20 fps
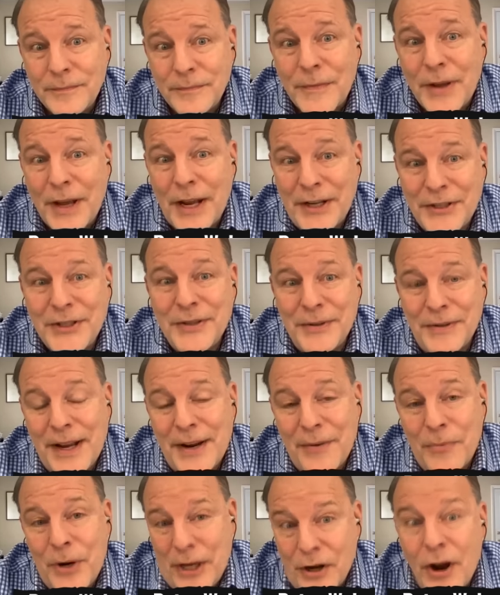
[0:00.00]
It's a,
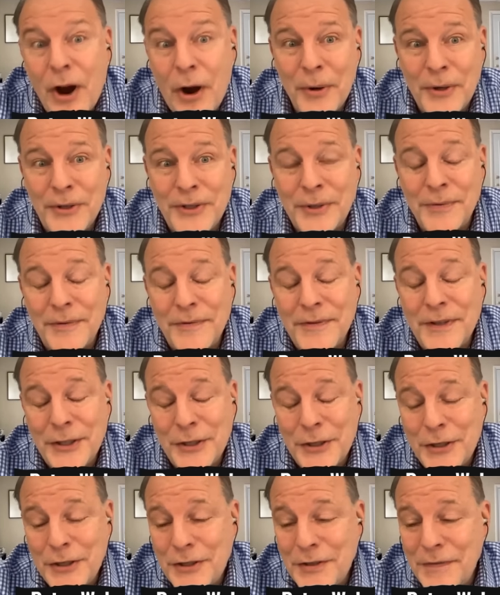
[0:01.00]
it, we know it's a
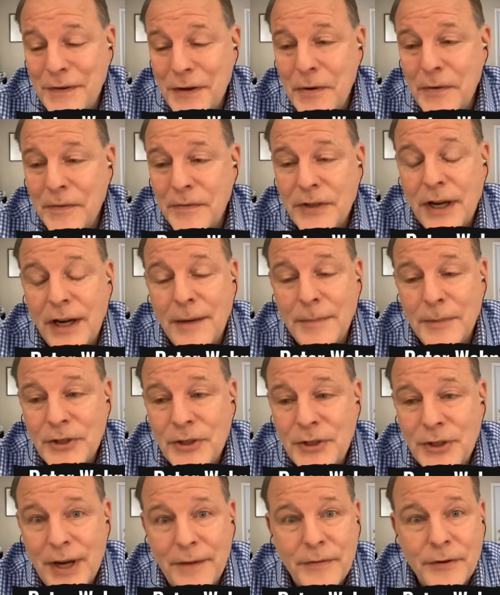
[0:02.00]
revisionist view of Thomas
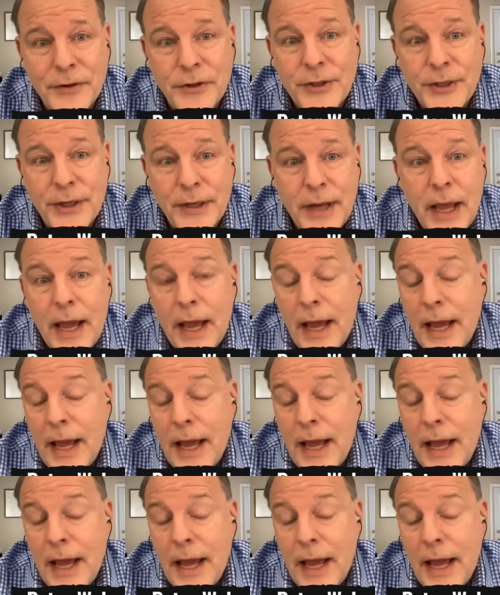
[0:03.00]
Jefferson.